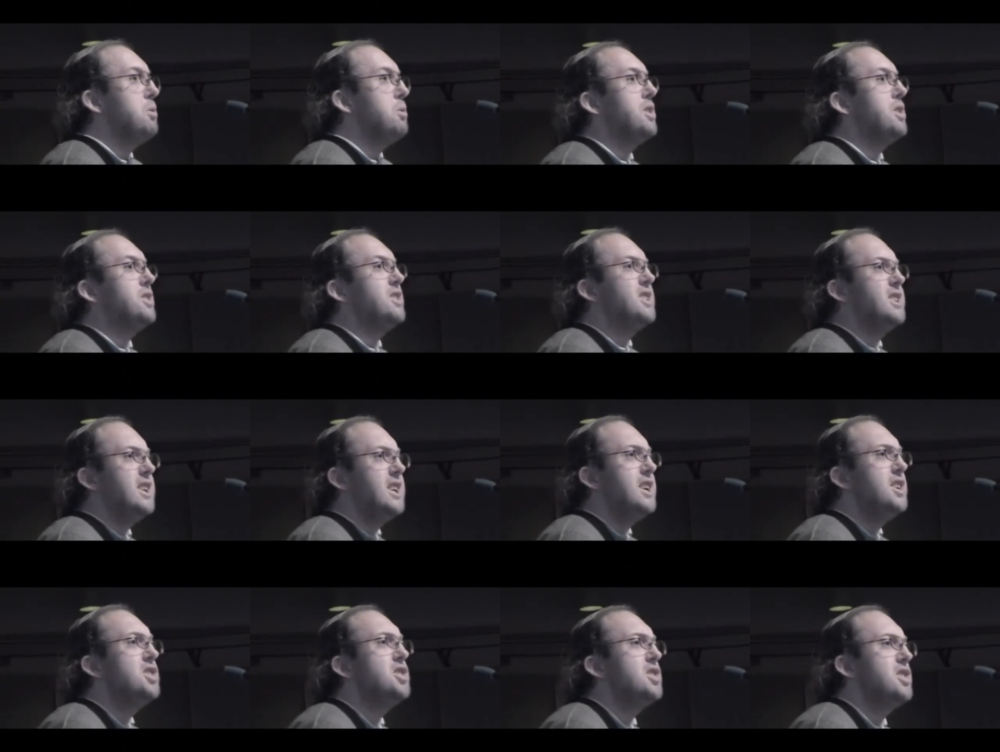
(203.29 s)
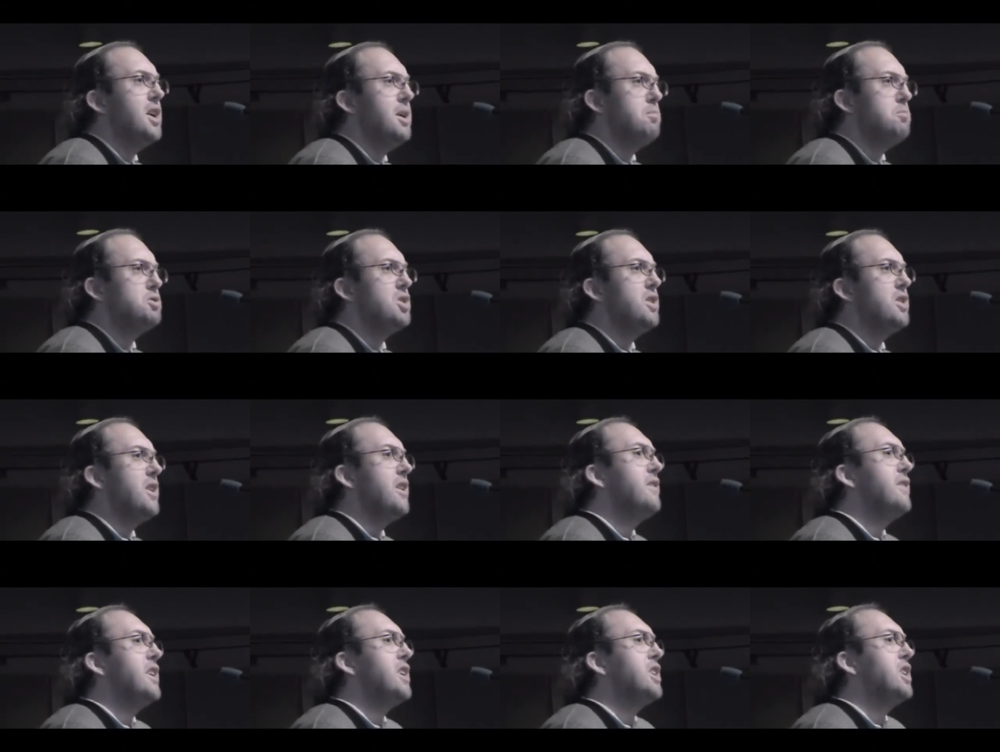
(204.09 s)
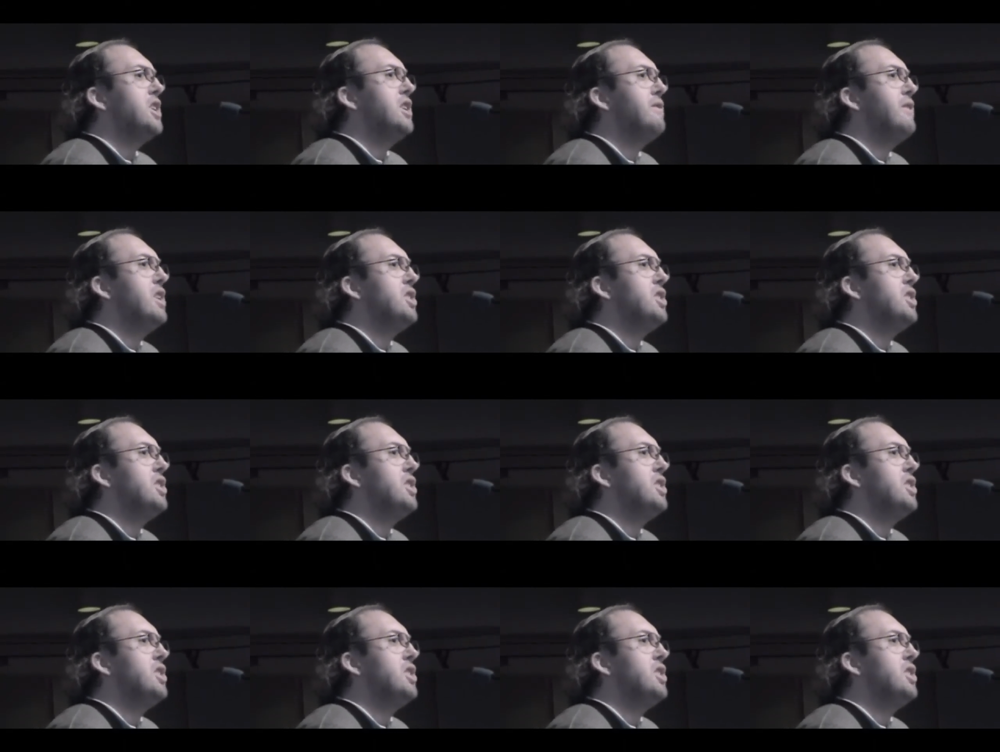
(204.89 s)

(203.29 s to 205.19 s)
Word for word: but teach them so that they can